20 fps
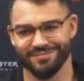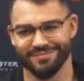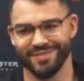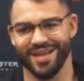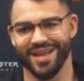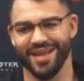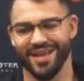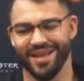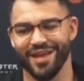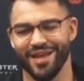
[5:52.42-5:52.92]

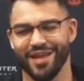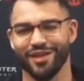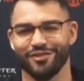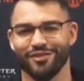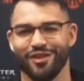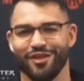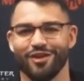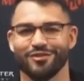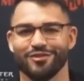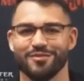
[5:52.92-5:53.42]
He
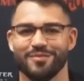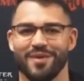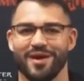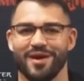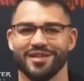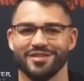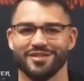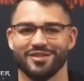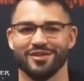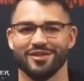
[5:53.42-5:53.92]
talked too
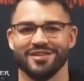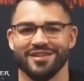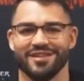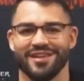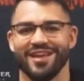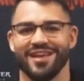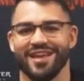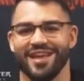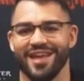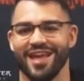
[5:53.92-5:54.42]
much.
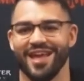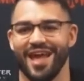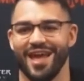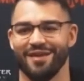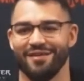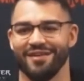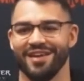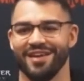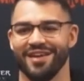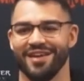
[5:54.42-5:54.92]
He
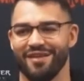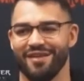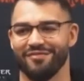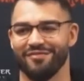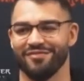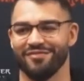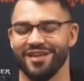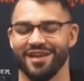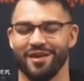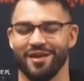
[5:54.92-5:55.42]
have he
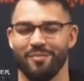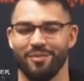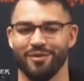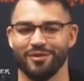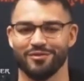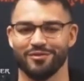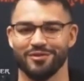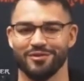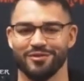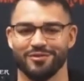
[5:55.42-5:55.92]
have the
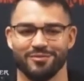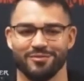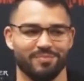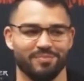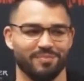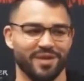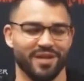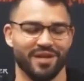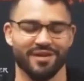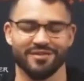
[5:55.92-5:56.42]
opportunity
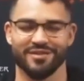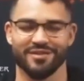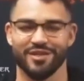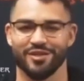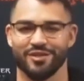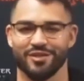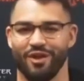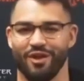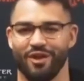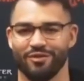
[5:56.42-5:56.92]
because he
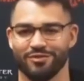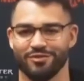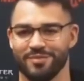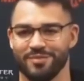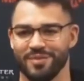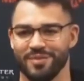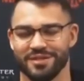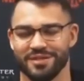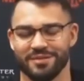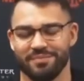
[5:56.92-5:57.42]
talked too
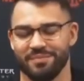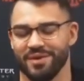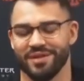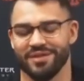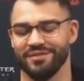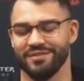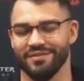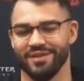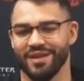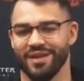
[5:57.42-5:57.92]
much, but
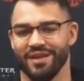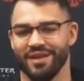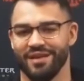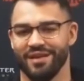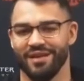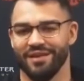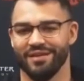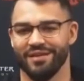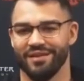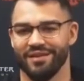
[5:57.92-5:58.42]

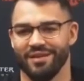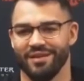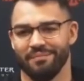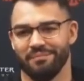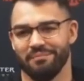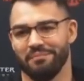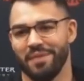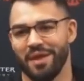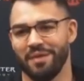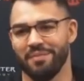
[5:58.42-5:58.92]

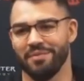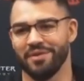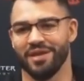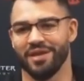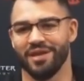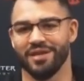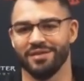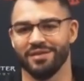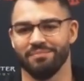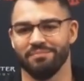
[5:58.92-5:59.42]
maybe
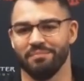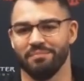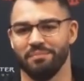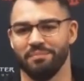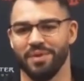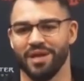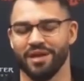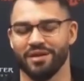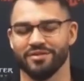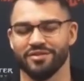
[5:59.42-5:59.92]
he
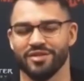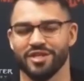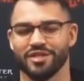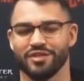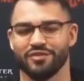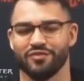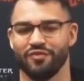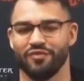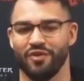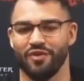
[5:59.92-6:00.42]
because
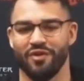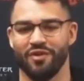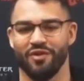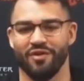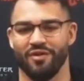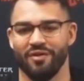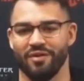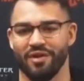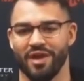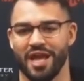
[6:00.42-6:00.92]
he's
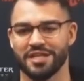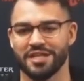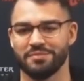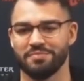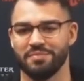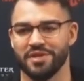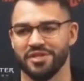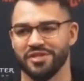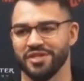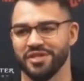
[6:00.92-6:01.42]
from
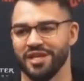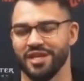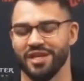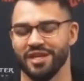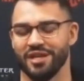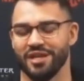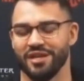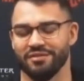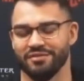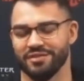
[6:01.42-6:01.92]

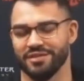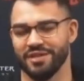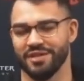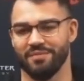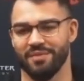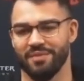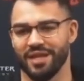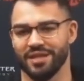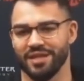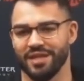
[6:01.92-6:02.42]
SBG or something
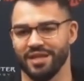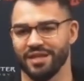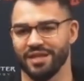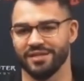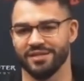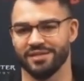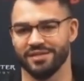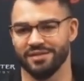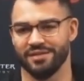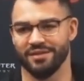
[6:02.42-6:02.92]
like
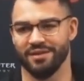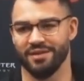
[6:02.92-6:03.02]
this.